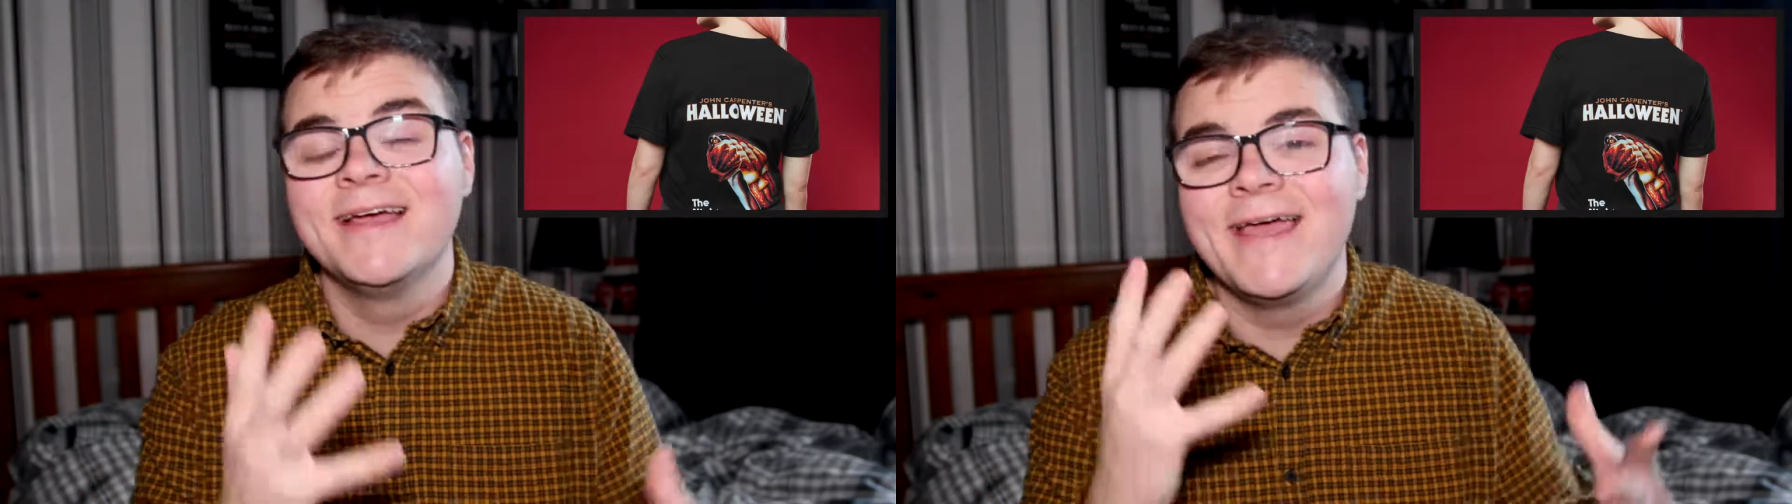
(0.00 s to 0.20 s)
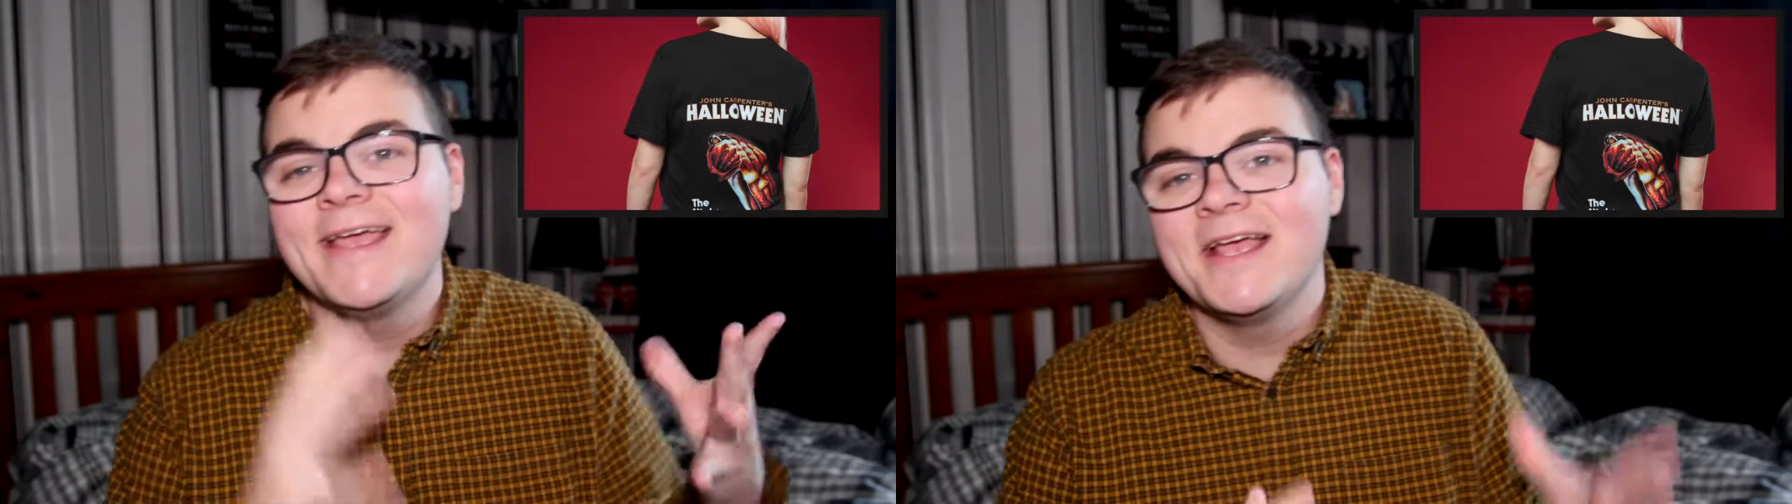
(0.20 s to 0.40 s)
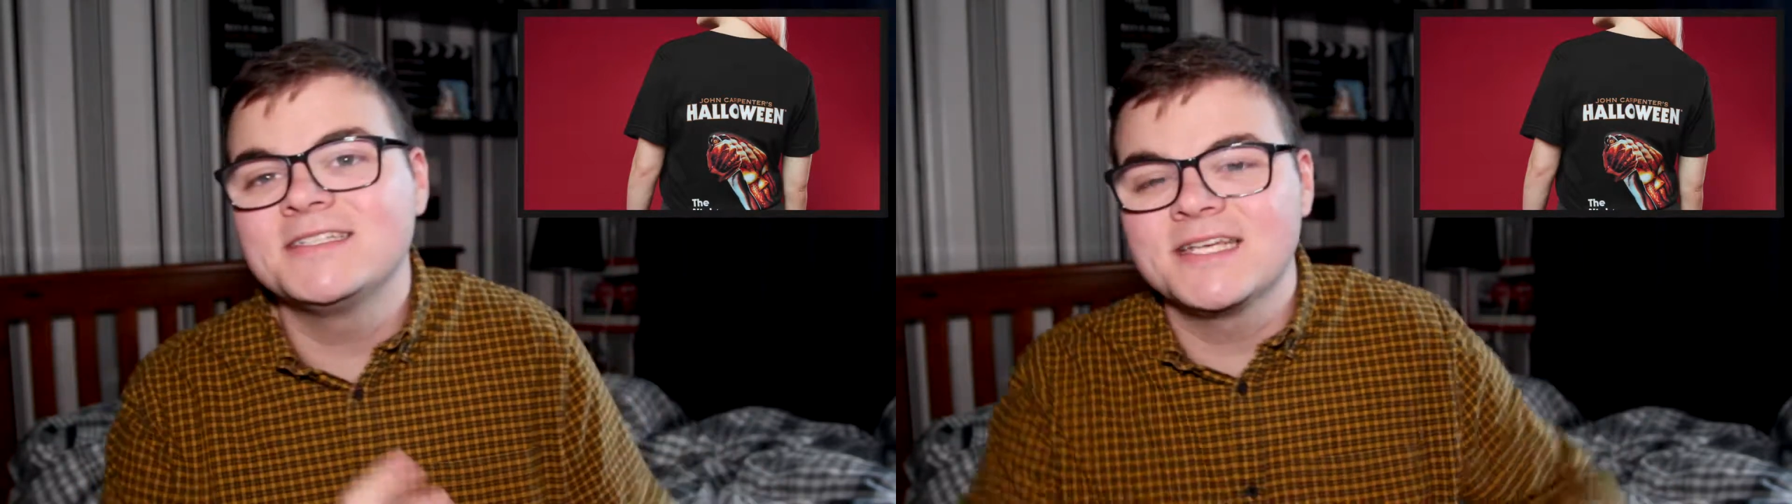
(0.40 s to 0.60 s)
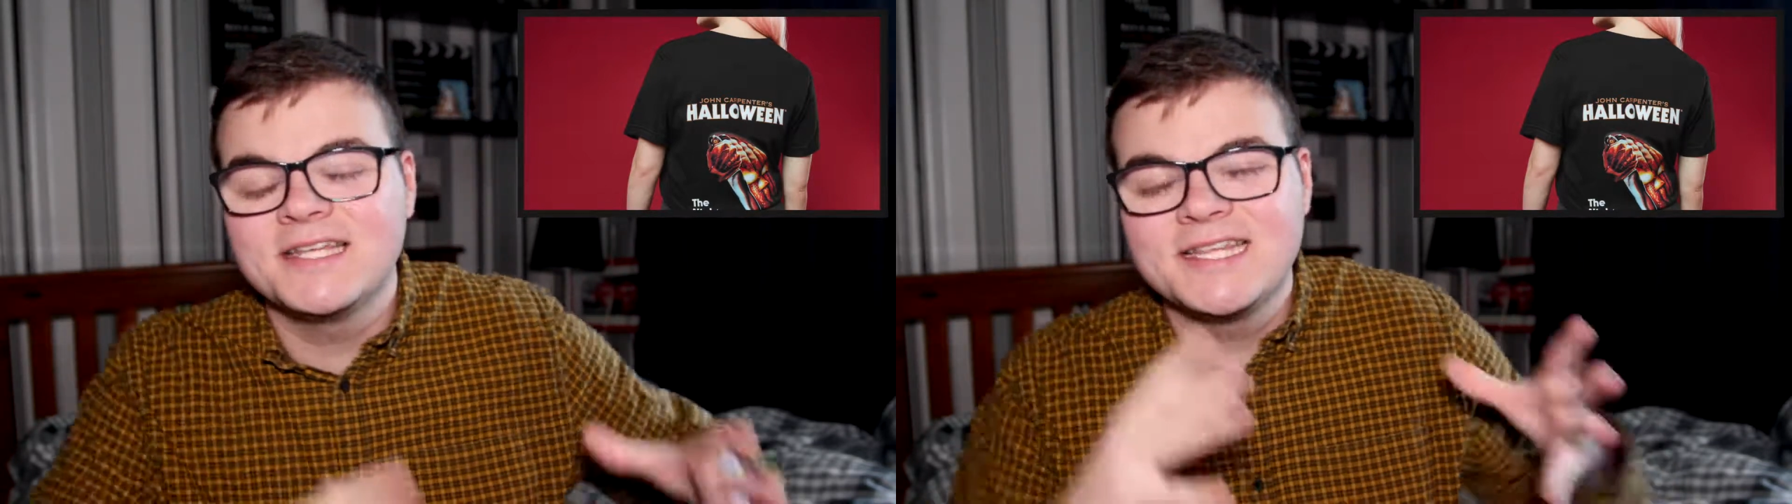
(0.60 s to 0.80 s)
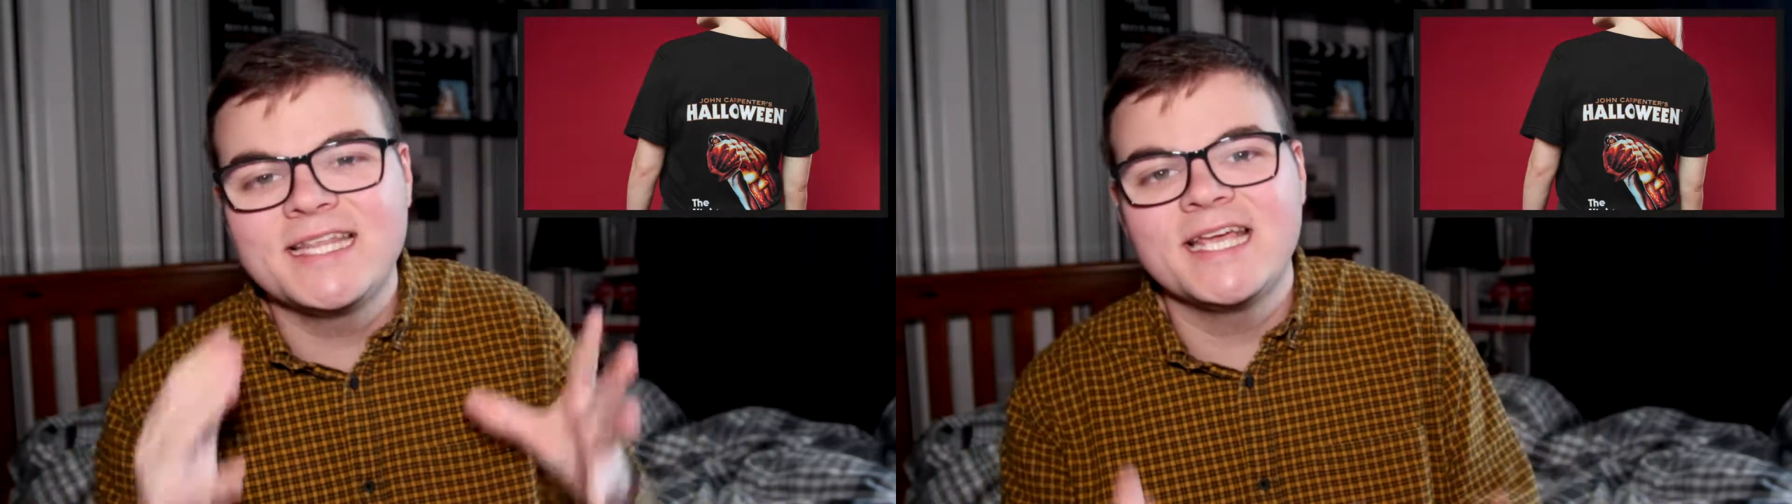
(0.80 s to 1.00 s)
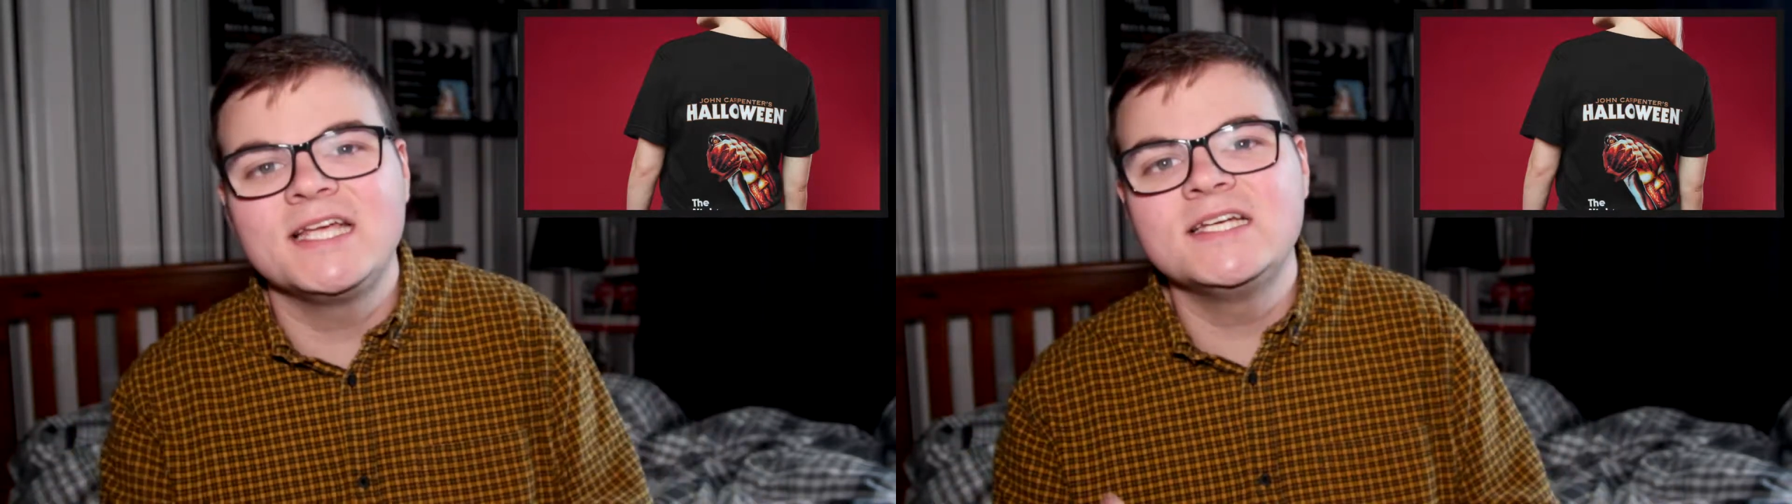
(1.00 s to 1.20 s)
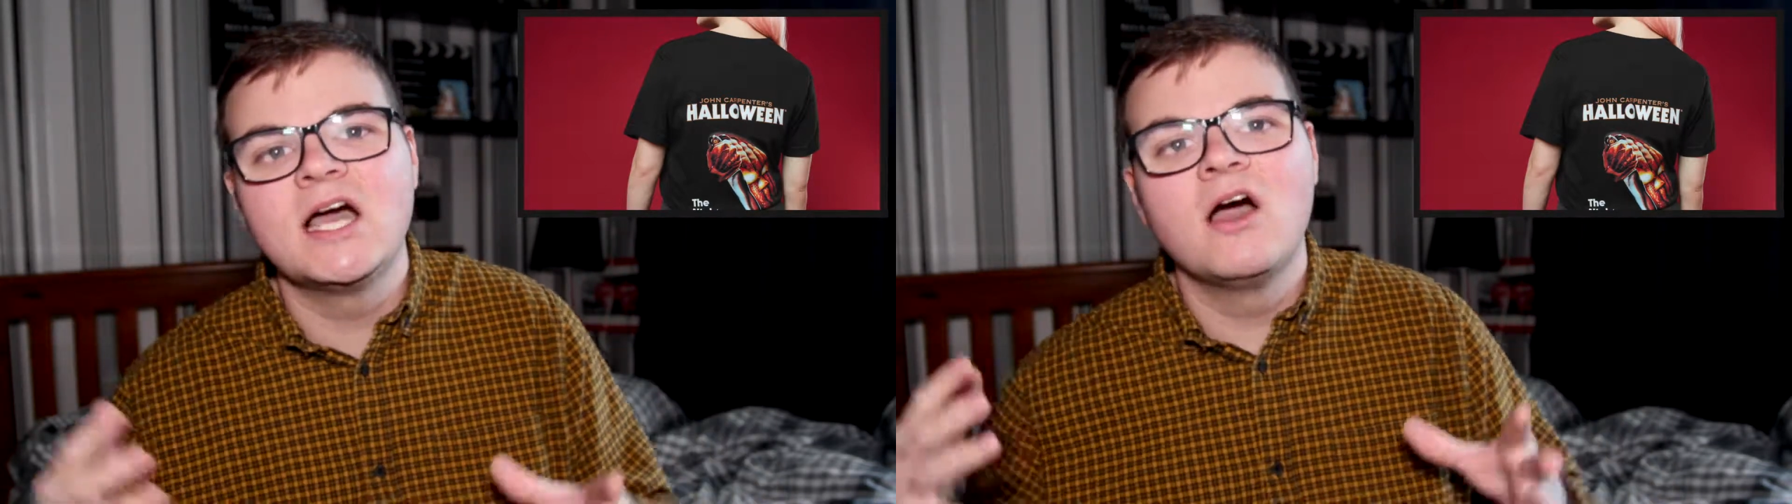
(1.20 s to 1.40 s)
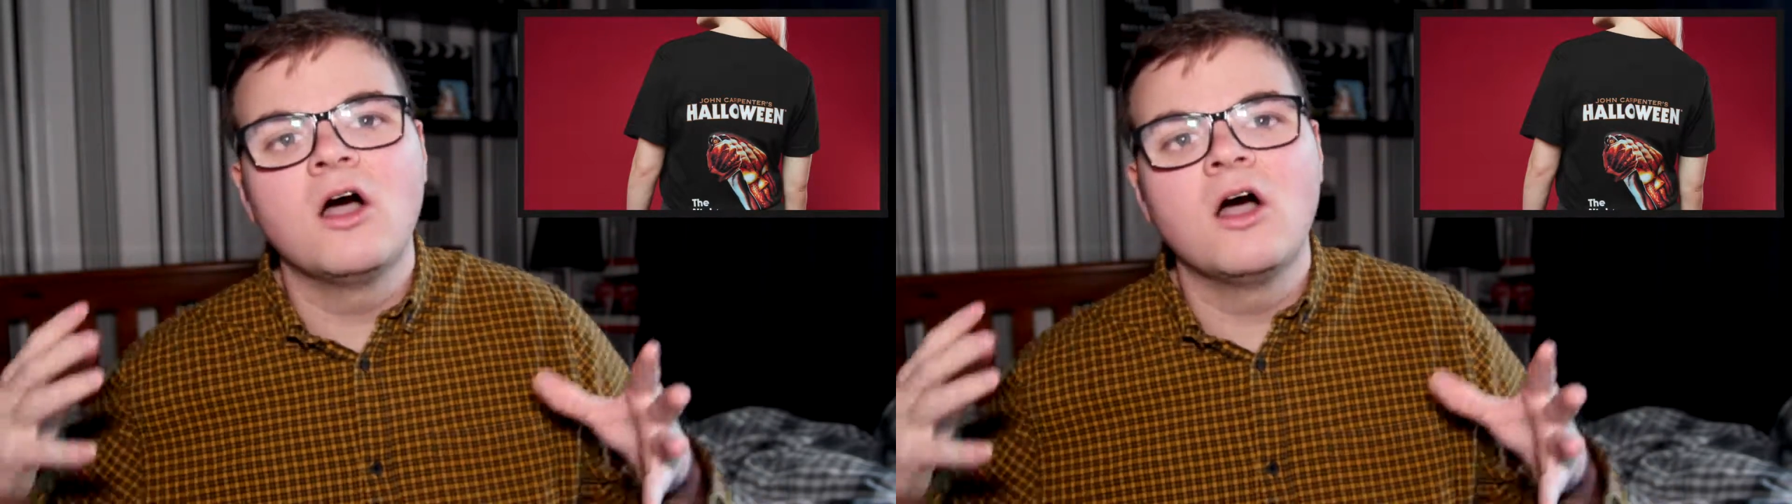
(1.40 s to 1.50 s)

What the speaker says: It is a thing